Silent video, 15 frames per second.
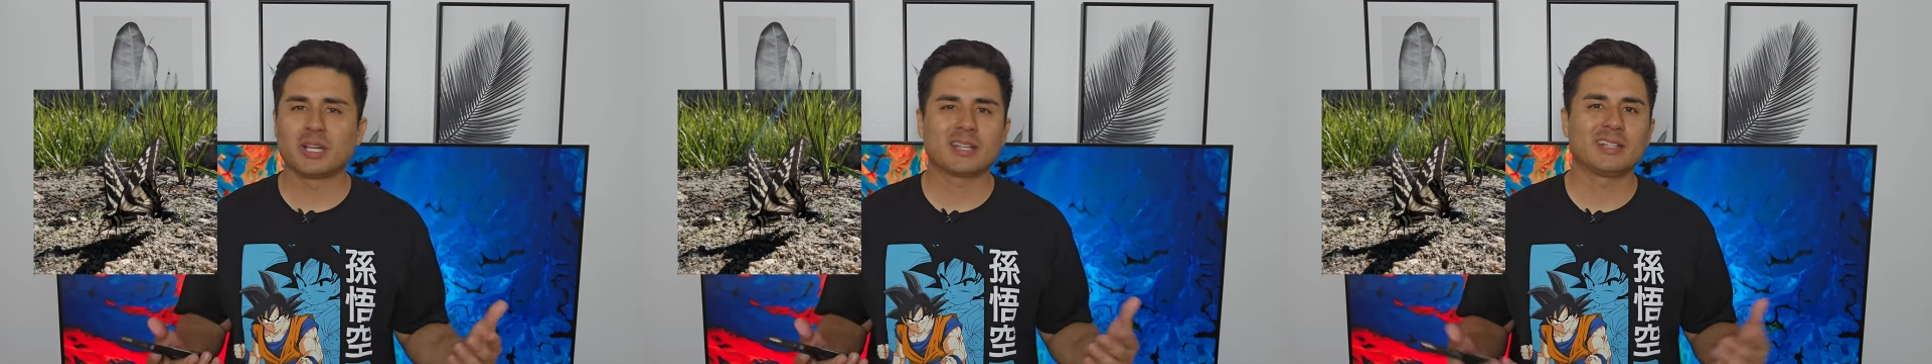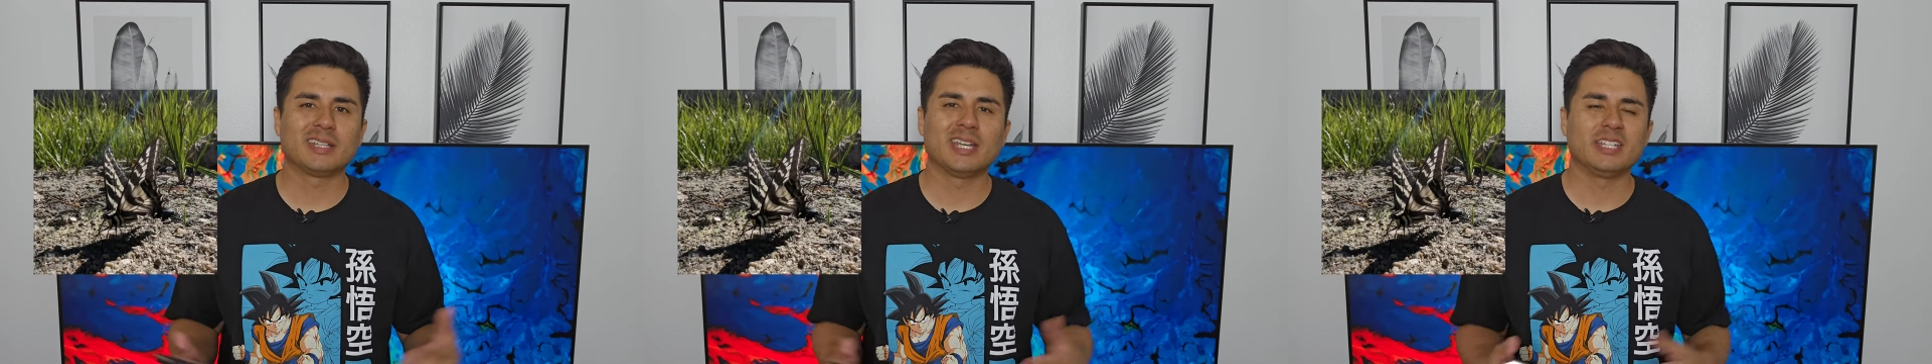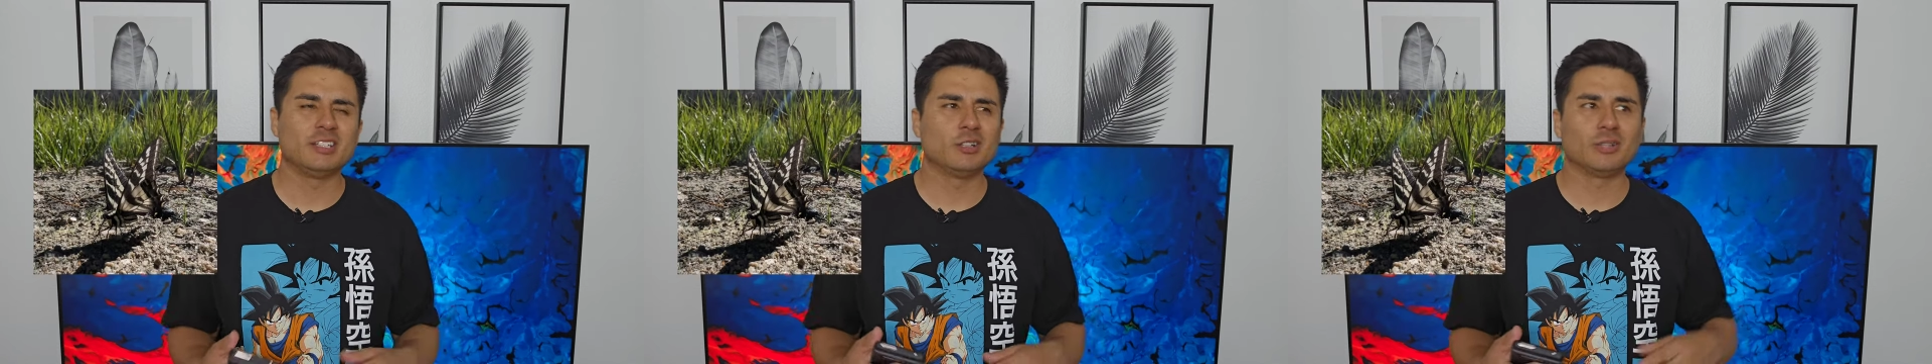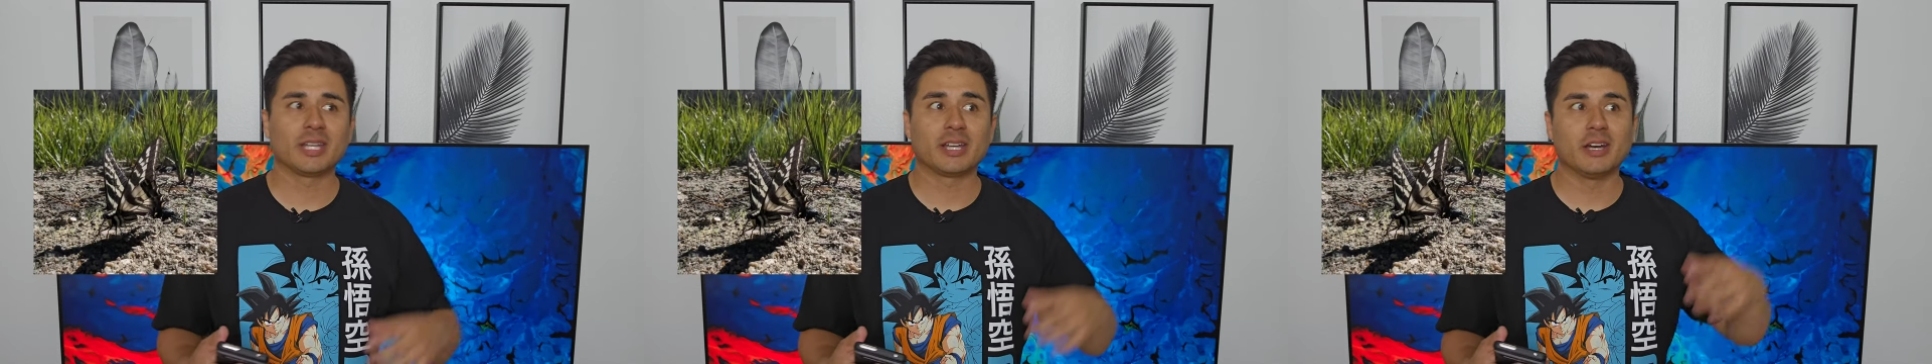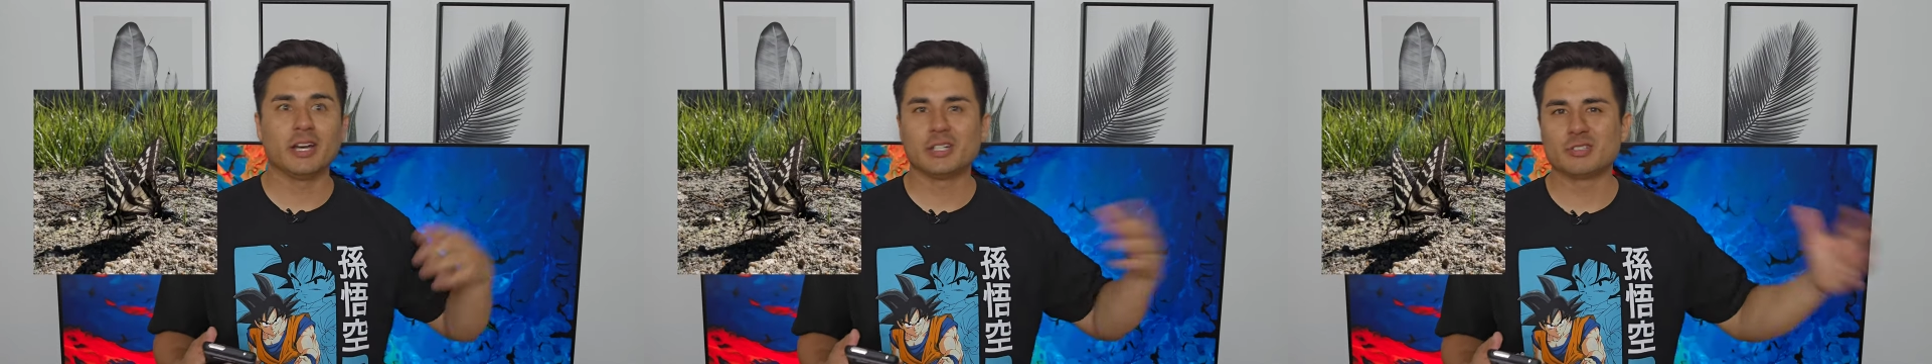we're not gonna get, you know,
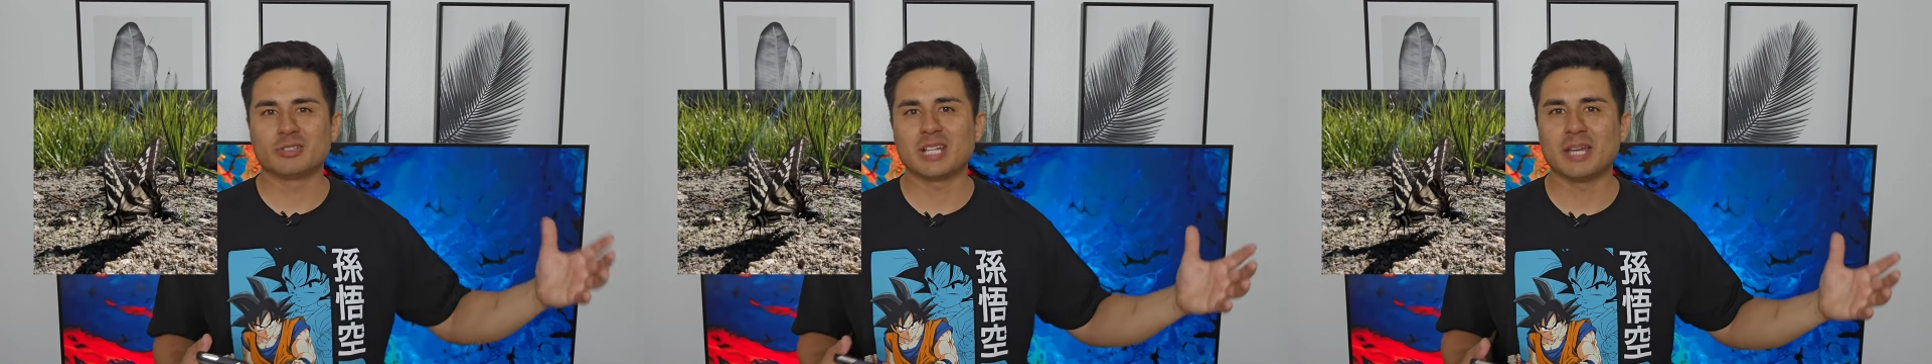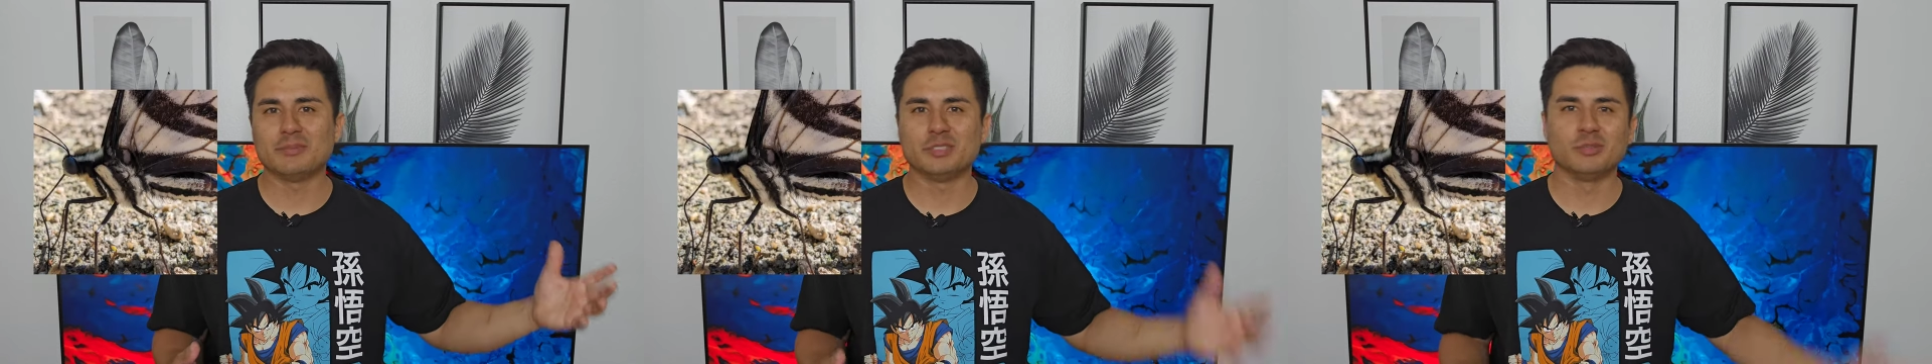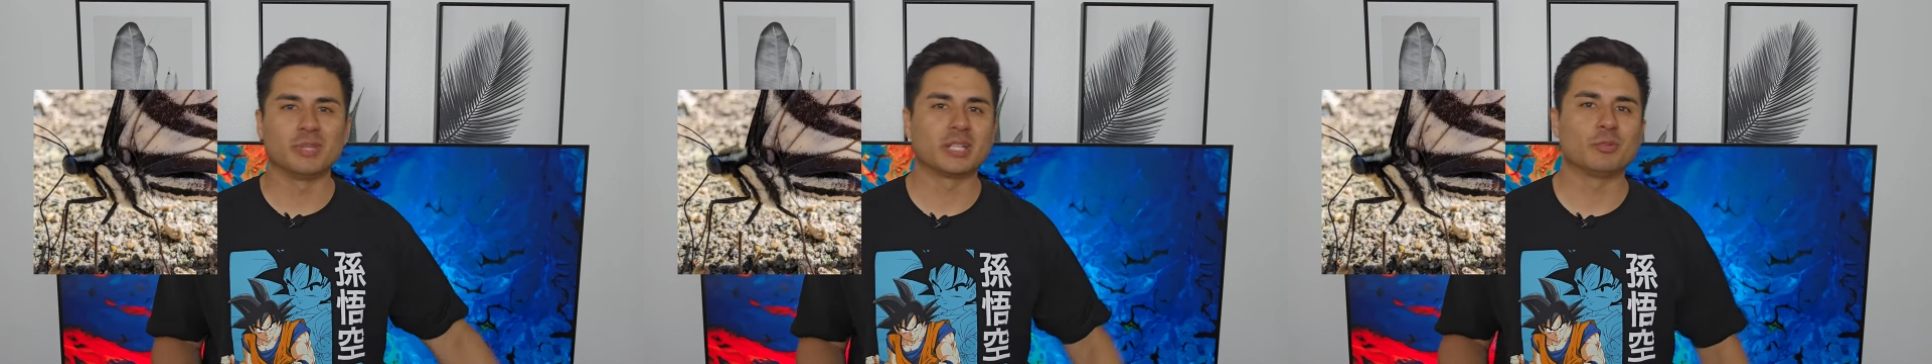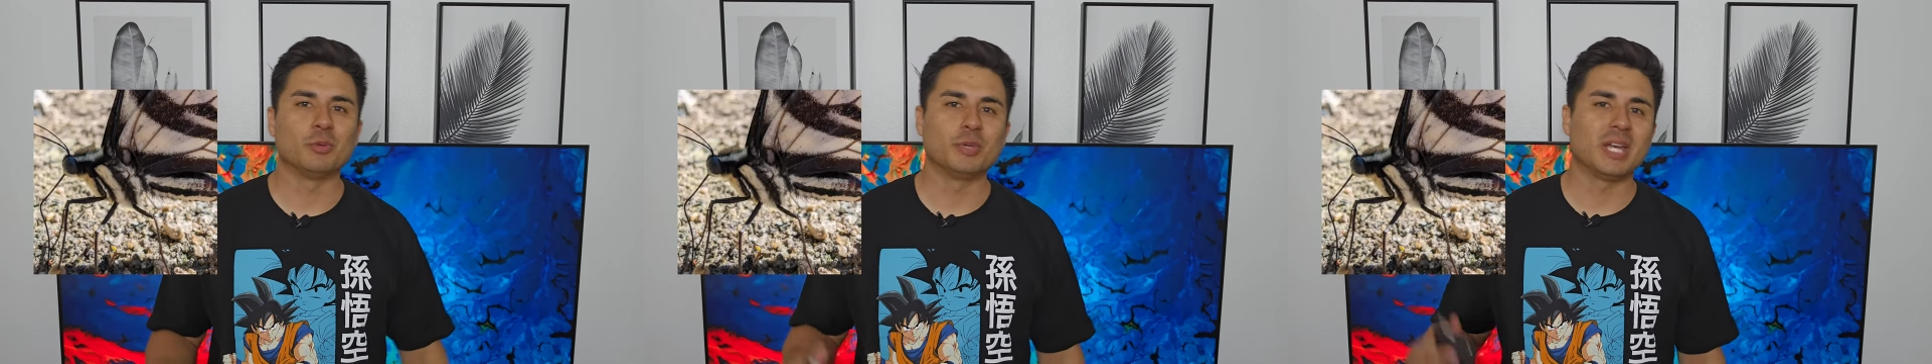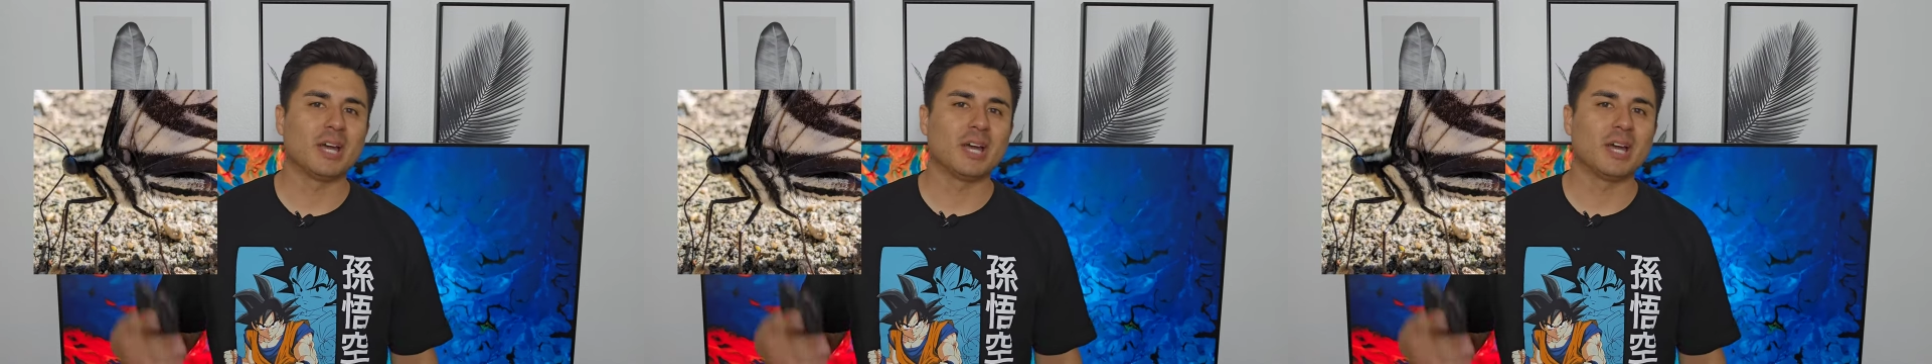like 100 times zoom like what we